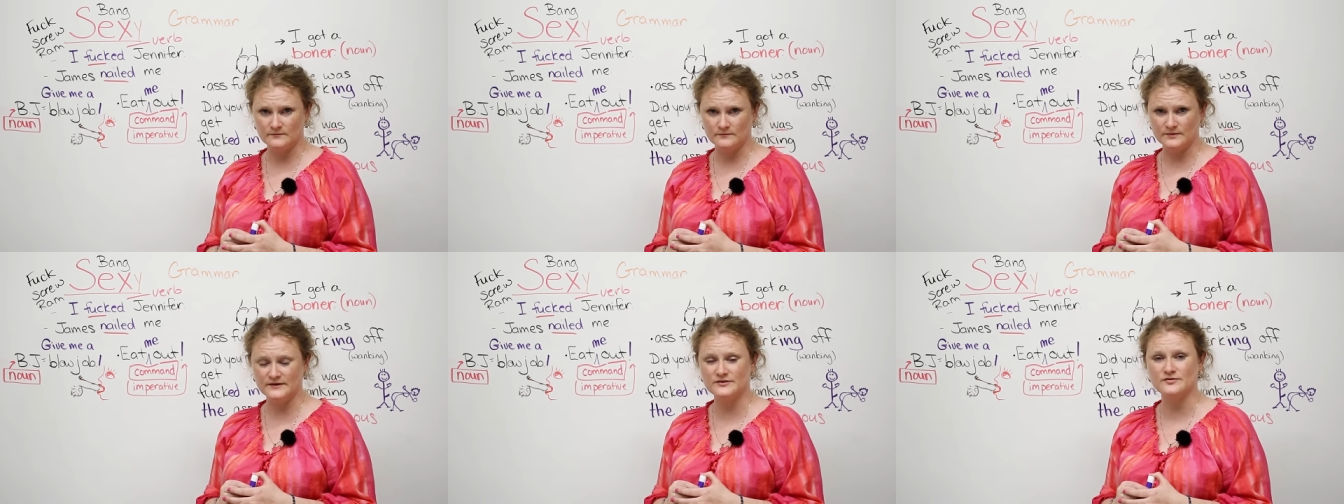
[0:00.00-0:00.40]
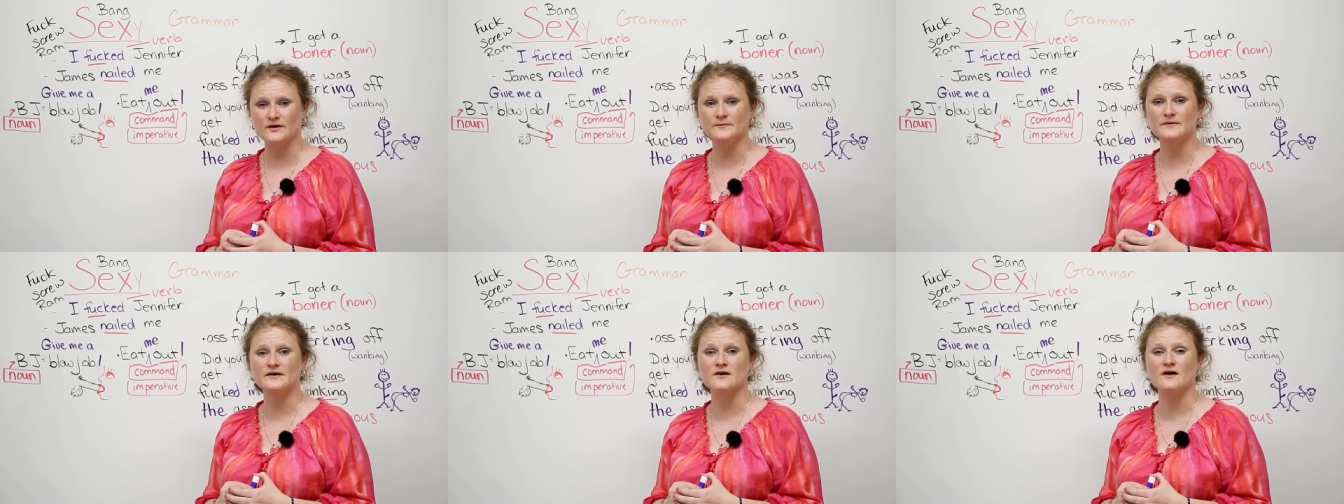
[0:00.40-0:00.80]
please
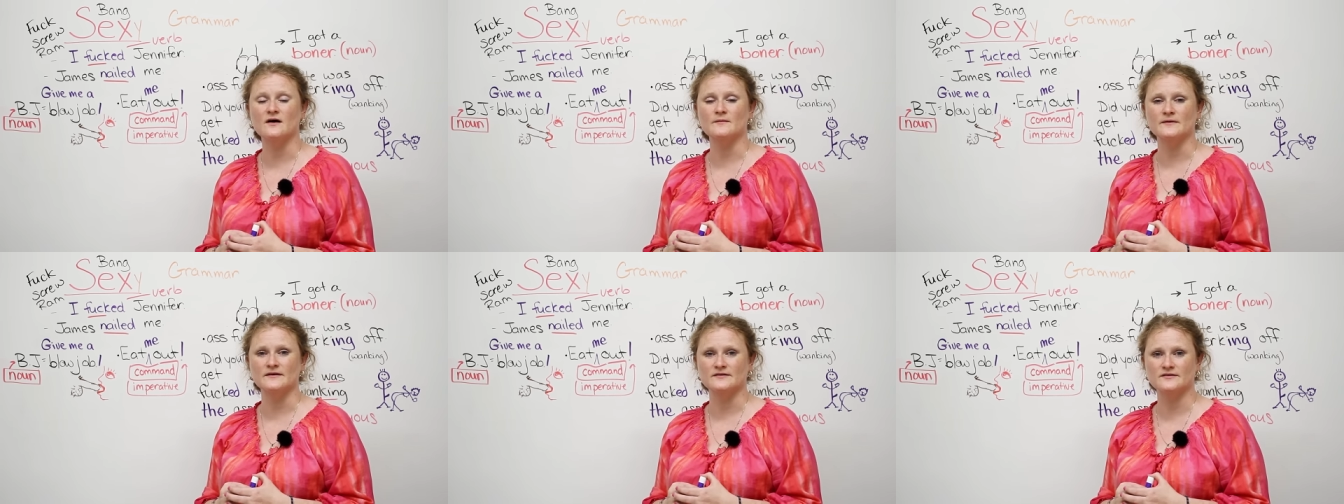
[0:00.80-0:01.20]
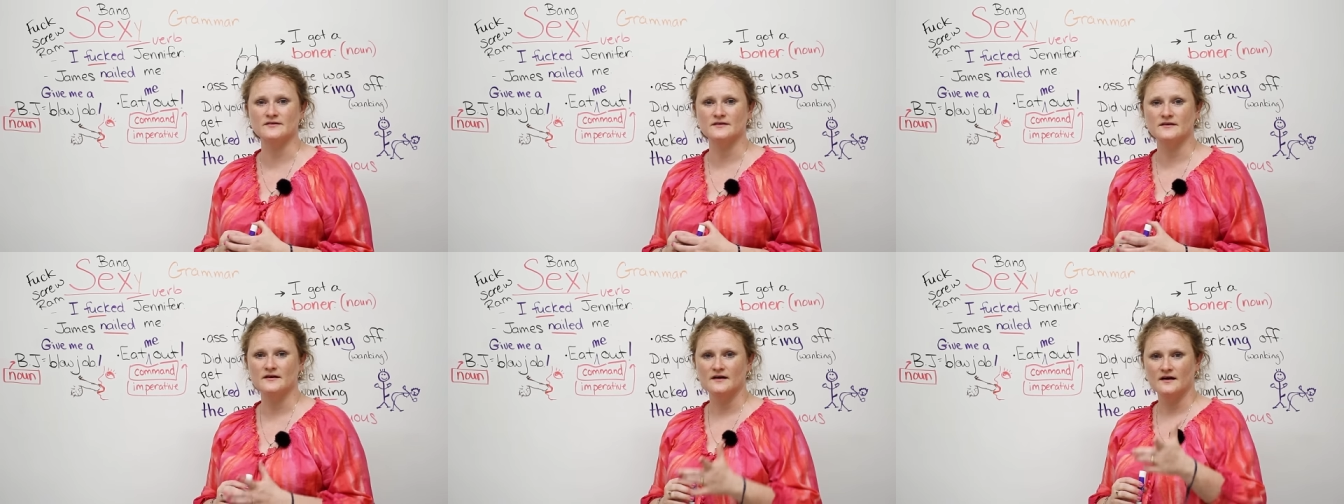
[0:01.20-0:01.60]
write me a comment.
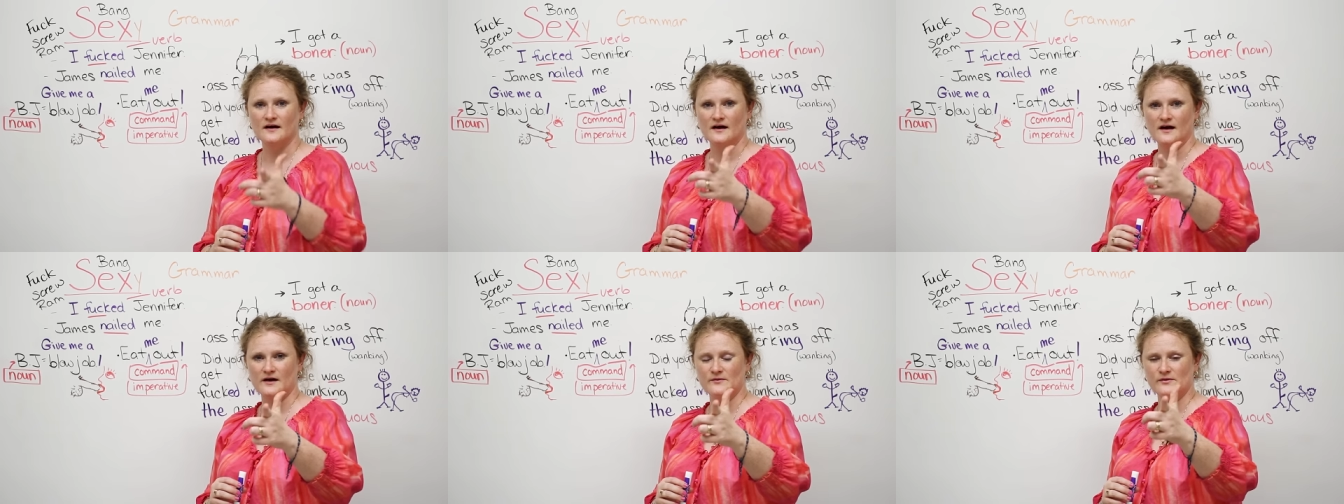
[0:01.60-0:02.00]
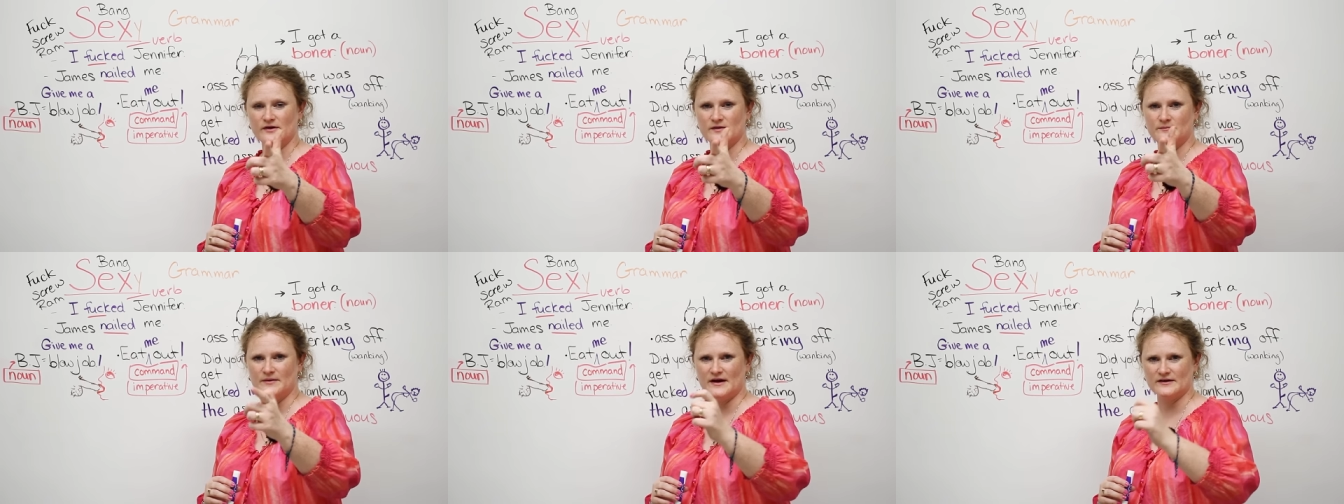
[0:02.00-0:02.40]
I will
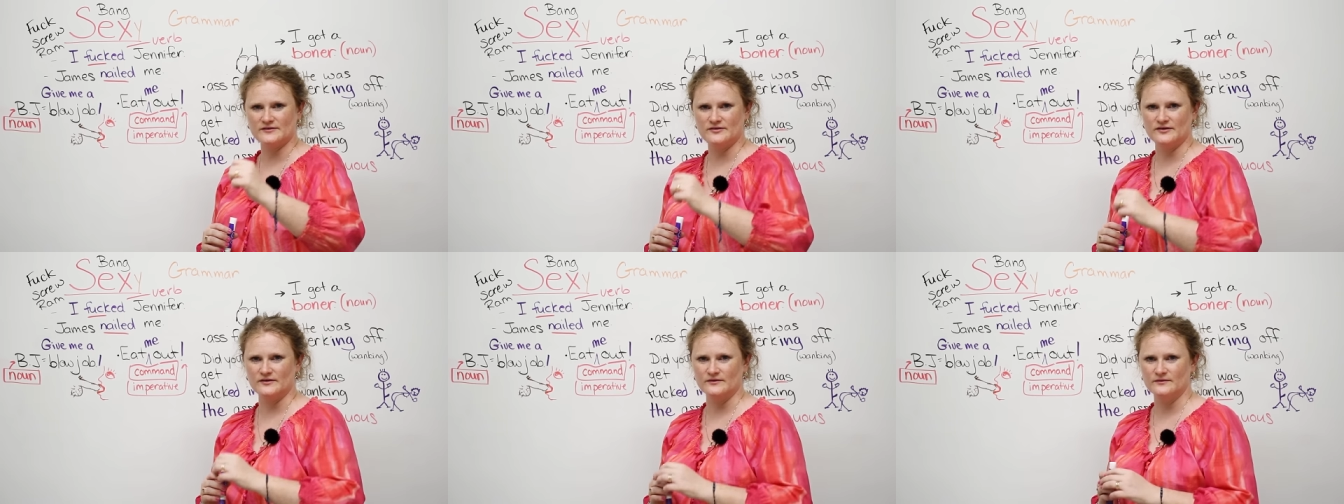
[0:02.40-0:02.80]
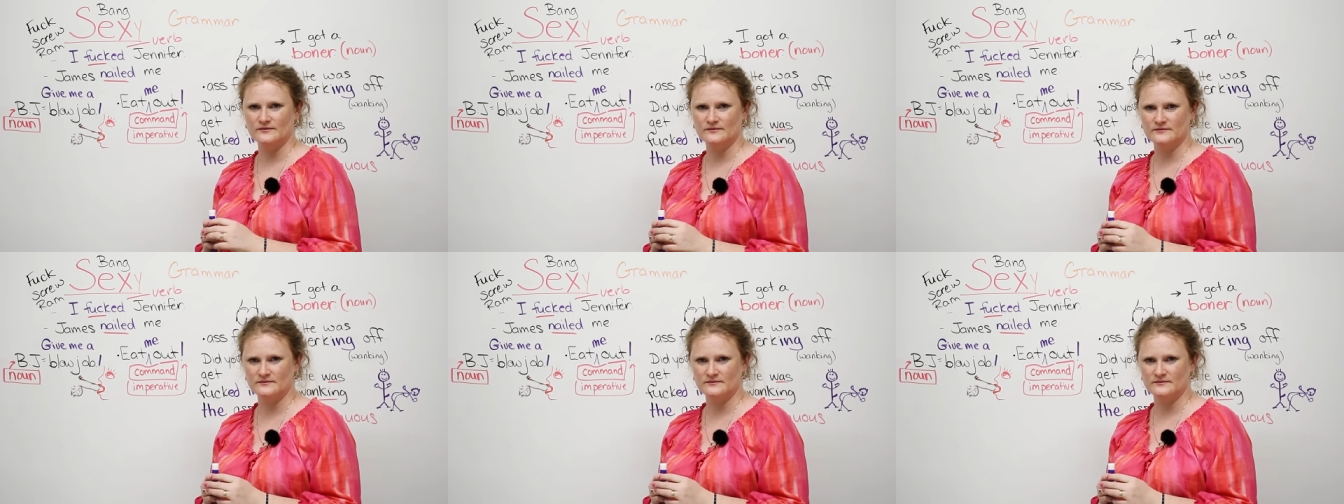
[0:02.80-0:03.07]
get back to you.